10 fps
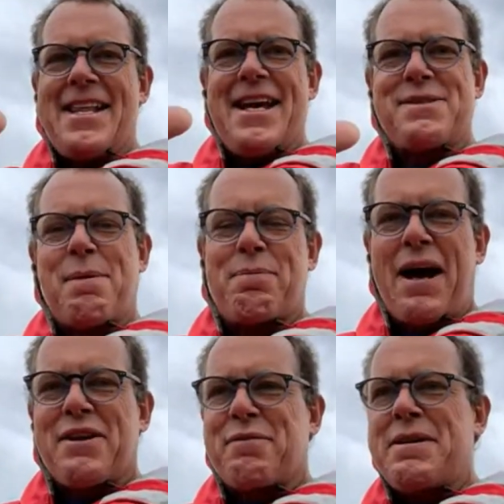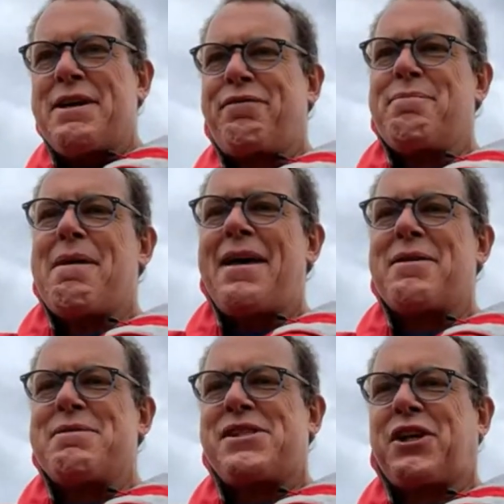There's my brother from a different
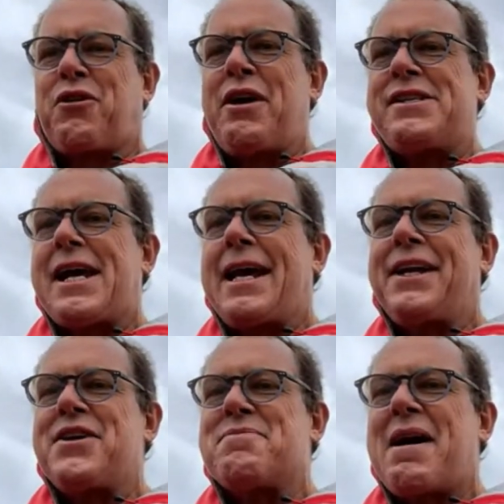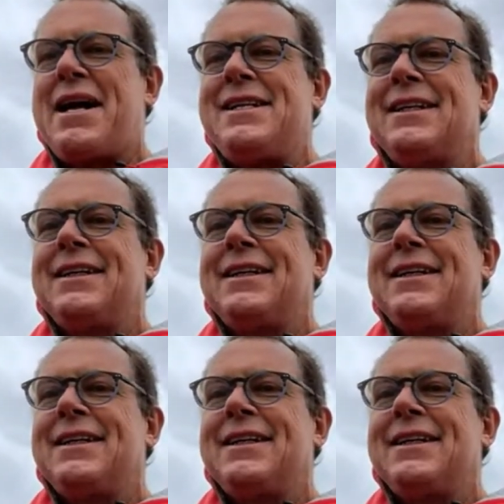mother, Mr. Chris. How you doing, bud?